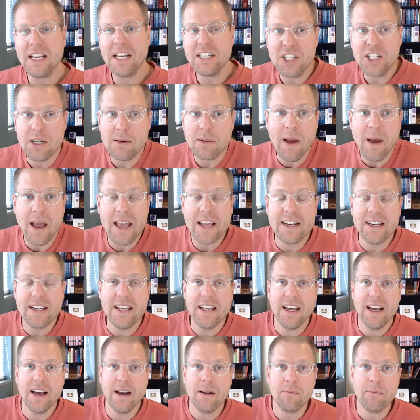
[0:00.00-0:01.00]

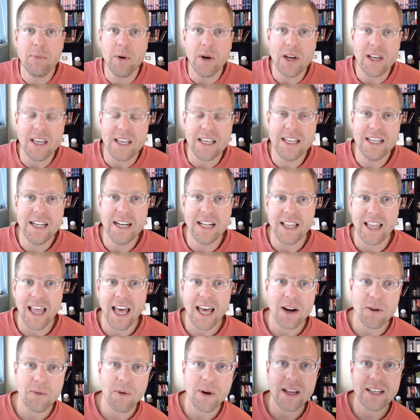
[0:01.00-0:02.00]
Jeremiah, a book, in a
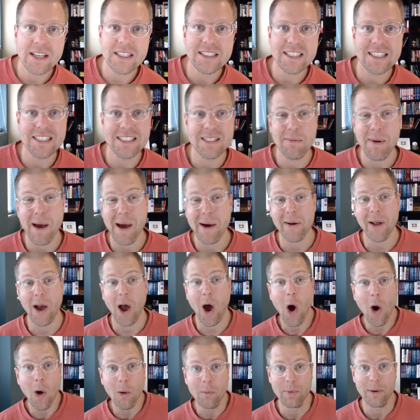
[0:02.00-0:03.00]
lot of ways, is about
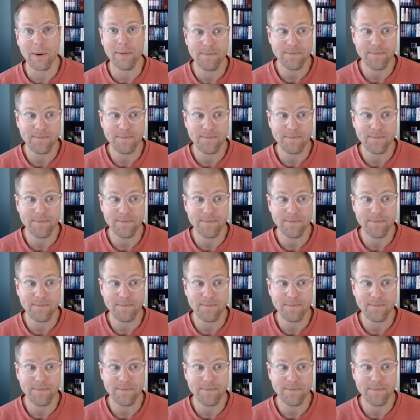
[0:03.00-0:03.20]
hope.